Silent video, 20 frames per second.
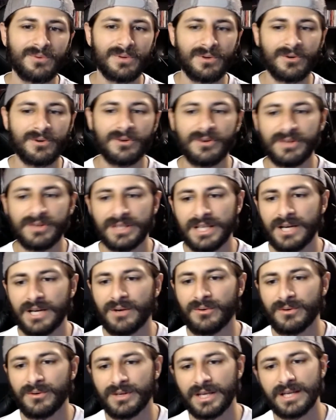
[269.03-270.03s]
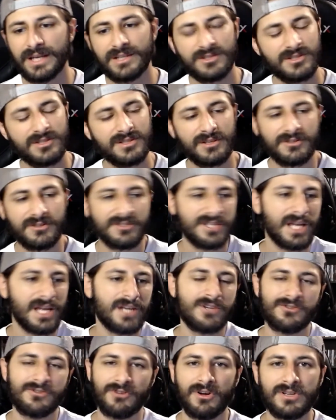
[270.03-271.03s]
Or, you know, or like it's just they're just
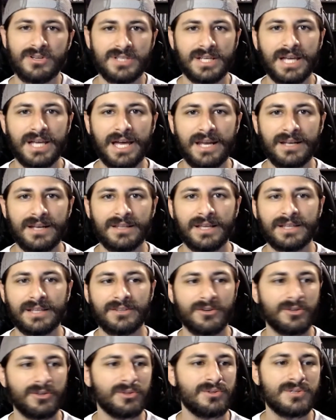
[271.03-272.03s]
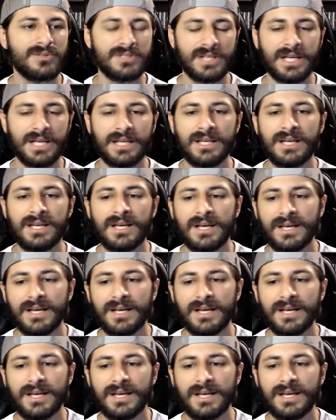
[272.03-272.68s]
taking drugs again and like they're hallucinating.